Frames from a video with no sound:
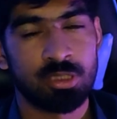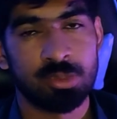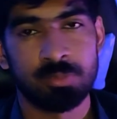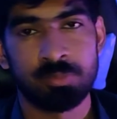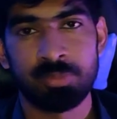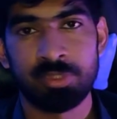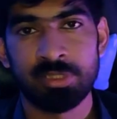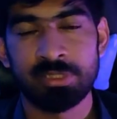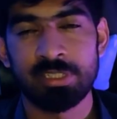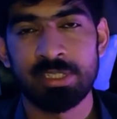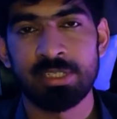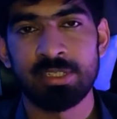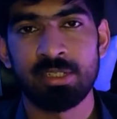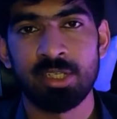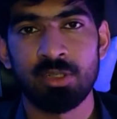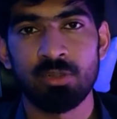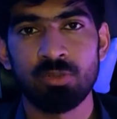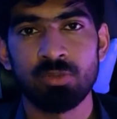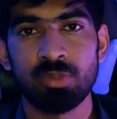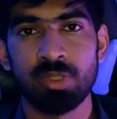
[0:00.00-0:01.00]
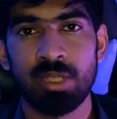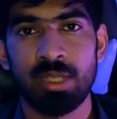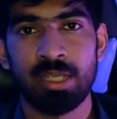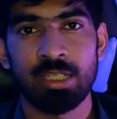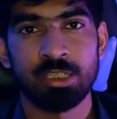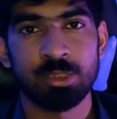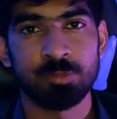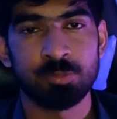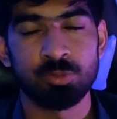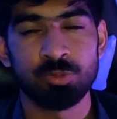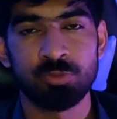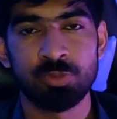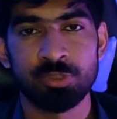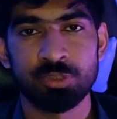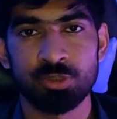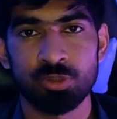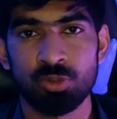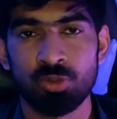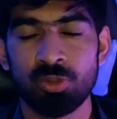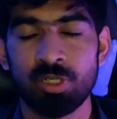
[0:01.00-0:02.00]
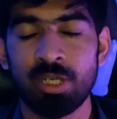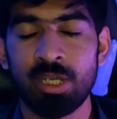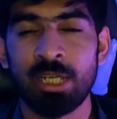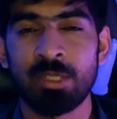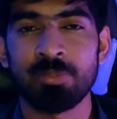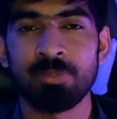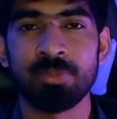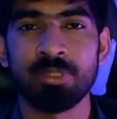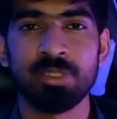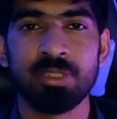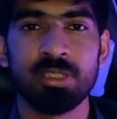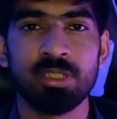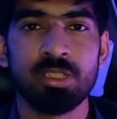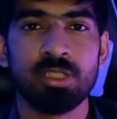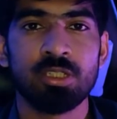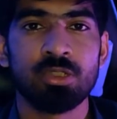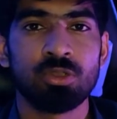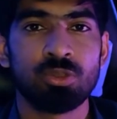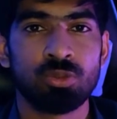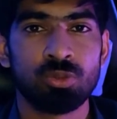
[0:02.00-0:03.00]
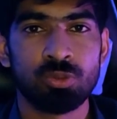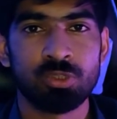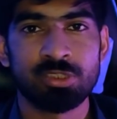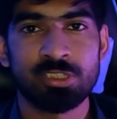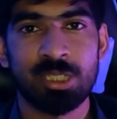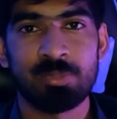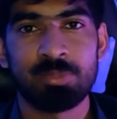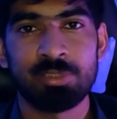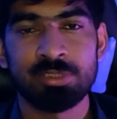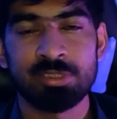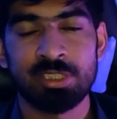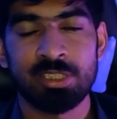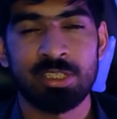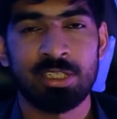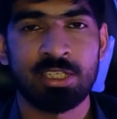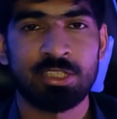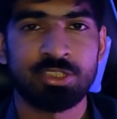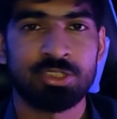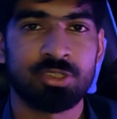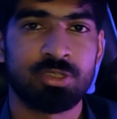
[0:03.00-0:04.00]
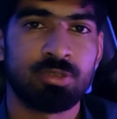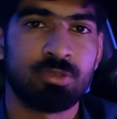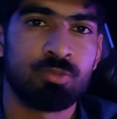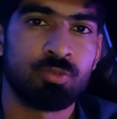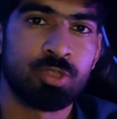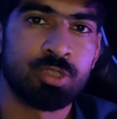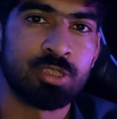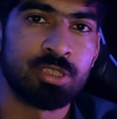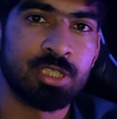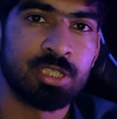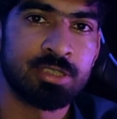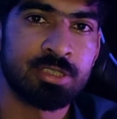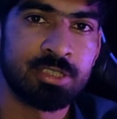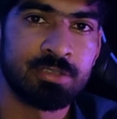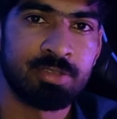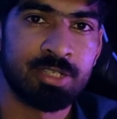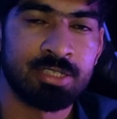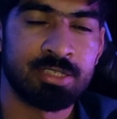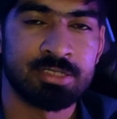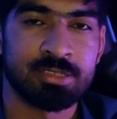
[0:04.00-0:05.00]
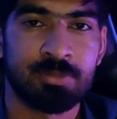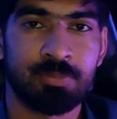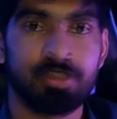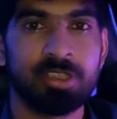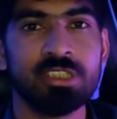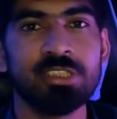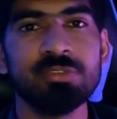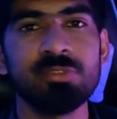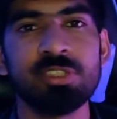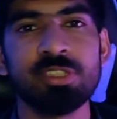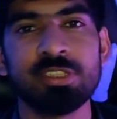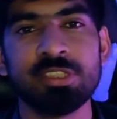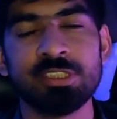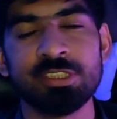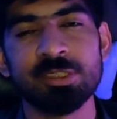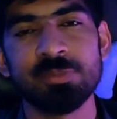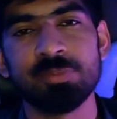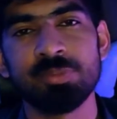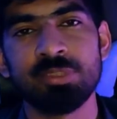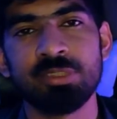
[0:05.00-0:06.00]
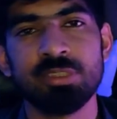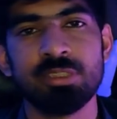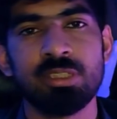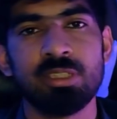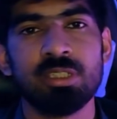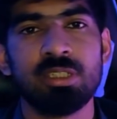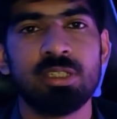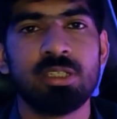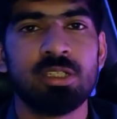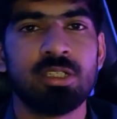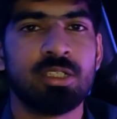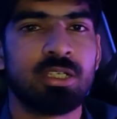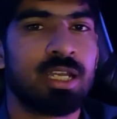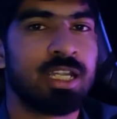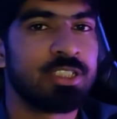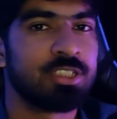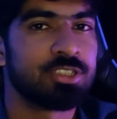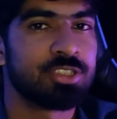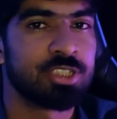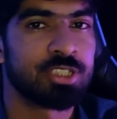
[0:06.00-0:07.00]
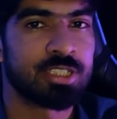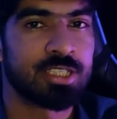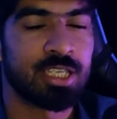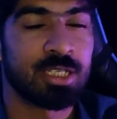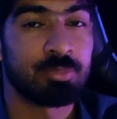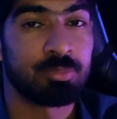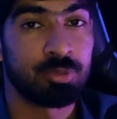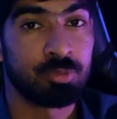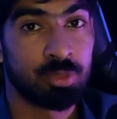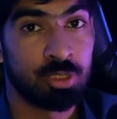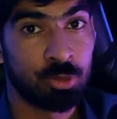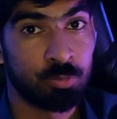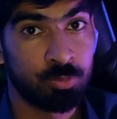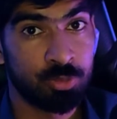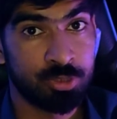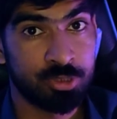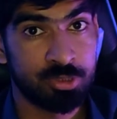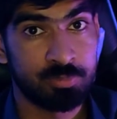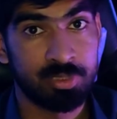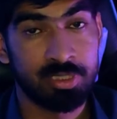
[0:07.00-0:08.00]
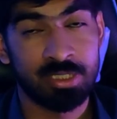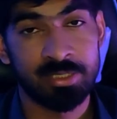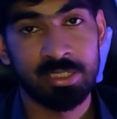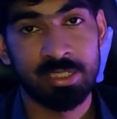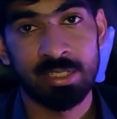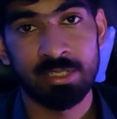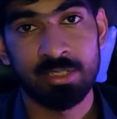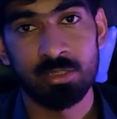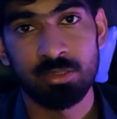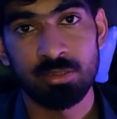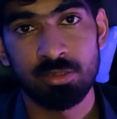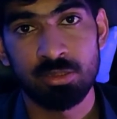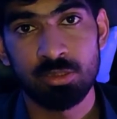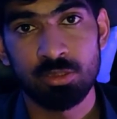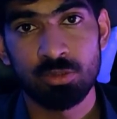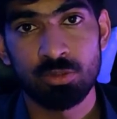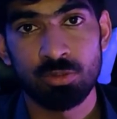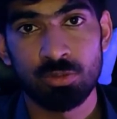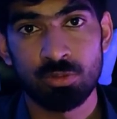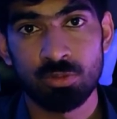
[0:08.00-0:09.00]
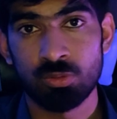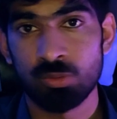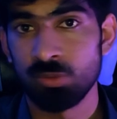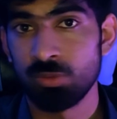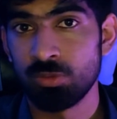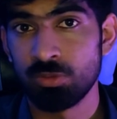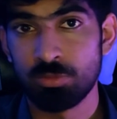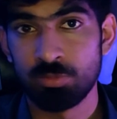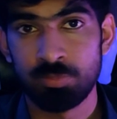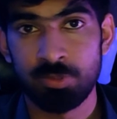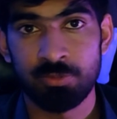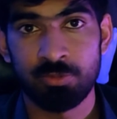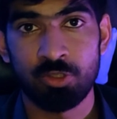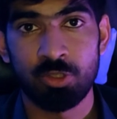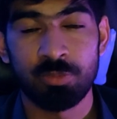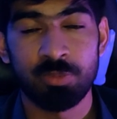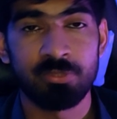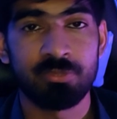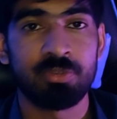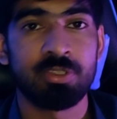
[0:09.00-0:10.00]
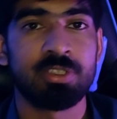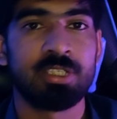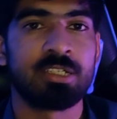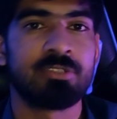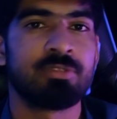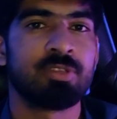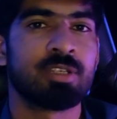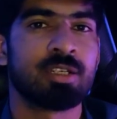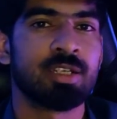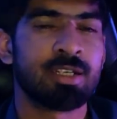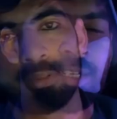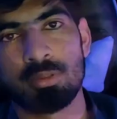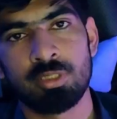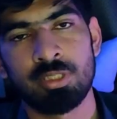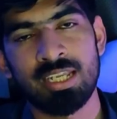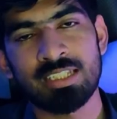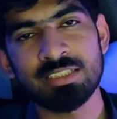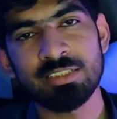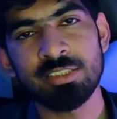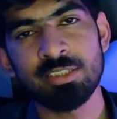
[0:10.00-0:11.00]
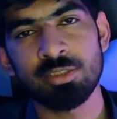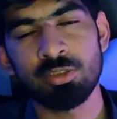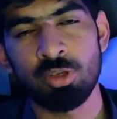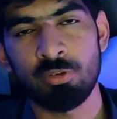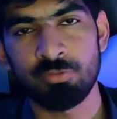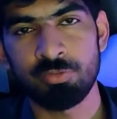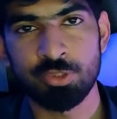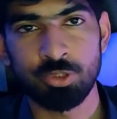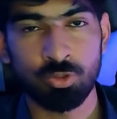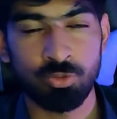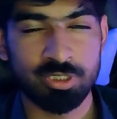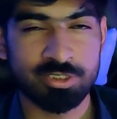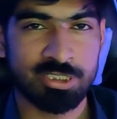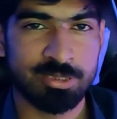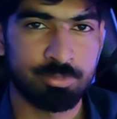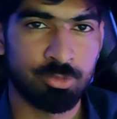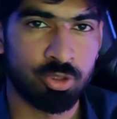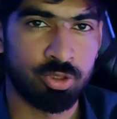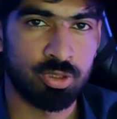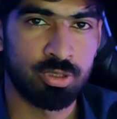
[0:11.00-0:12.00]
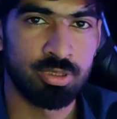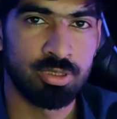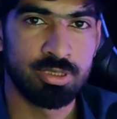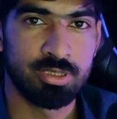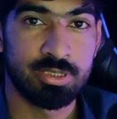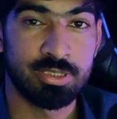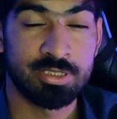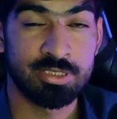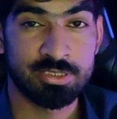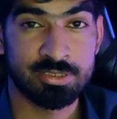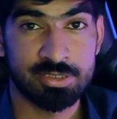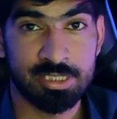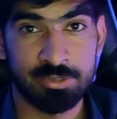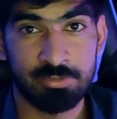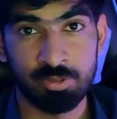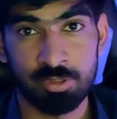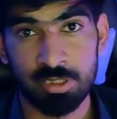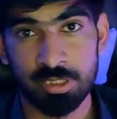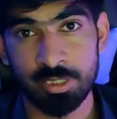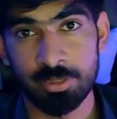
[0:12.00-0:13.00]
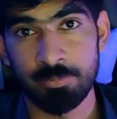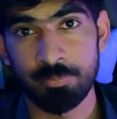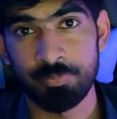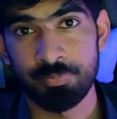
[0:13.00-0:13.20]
bring that down and spoof its own IP to establish the connection with the other device. In this way, TCP handshake can be manipulated by attacker to perform different network. And the next layer of the OSI model is network layer.